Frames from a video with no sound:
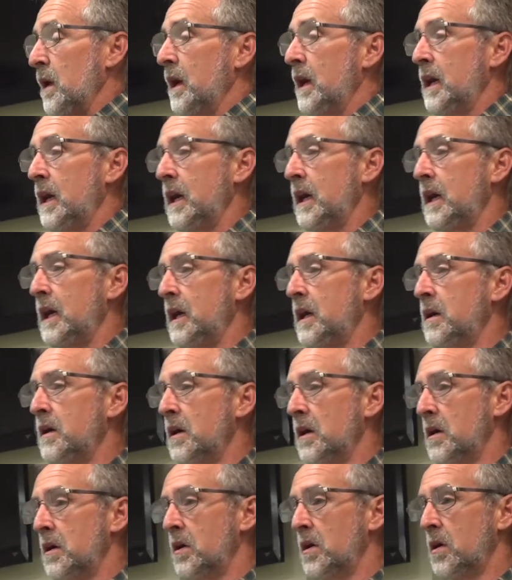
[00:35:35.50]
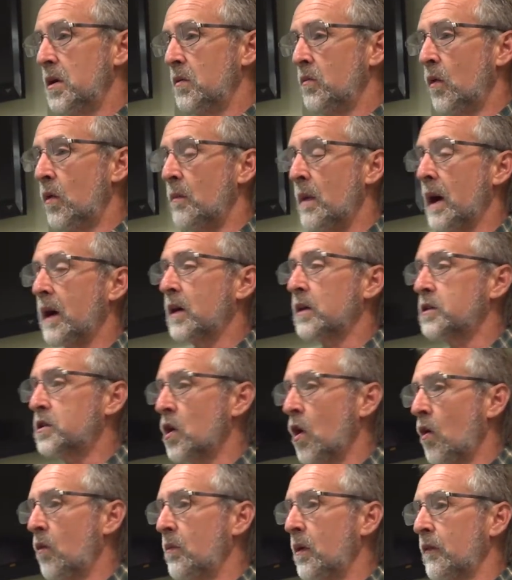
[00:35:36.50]
he will make
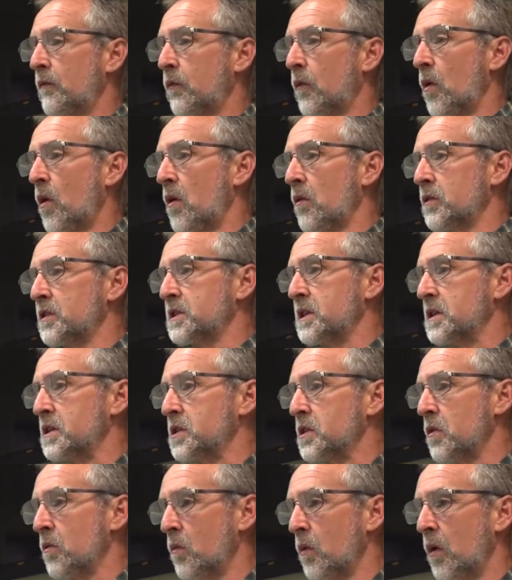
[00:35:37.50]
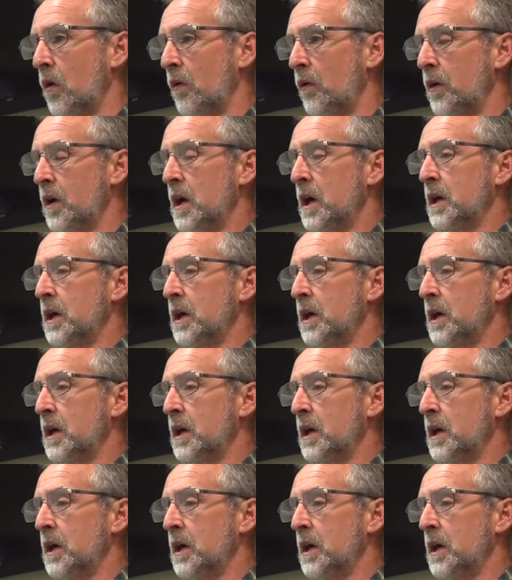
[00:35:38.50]
atonement for all the sins of the world.